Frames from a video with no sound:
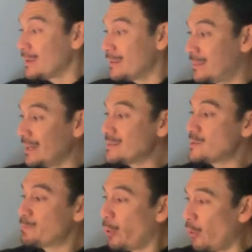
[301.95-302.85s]

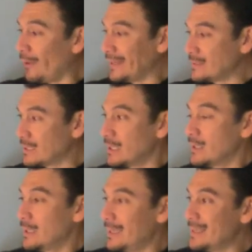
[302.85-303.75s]
This point
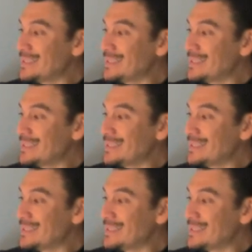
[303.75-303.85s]
is